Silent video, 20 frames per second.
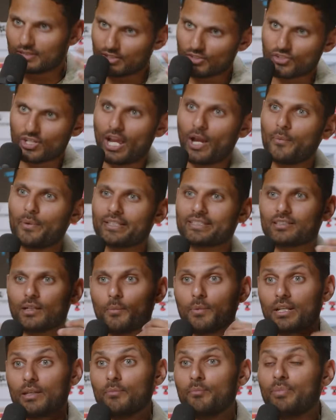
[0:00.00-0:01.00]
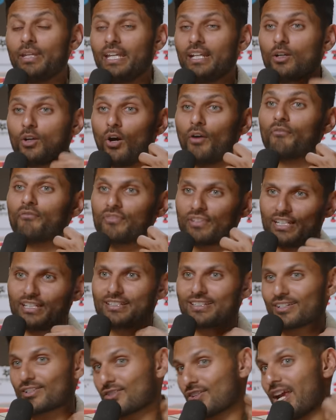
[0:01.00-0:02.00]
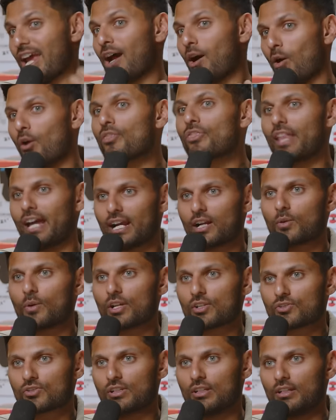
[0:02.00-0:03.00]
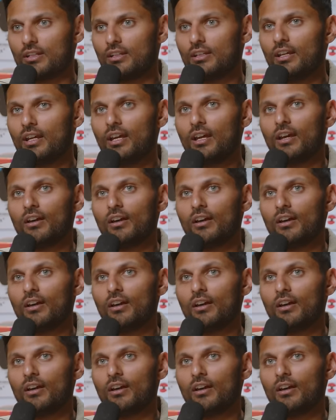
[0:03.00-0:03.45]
to share with someone, and being confident to share on that question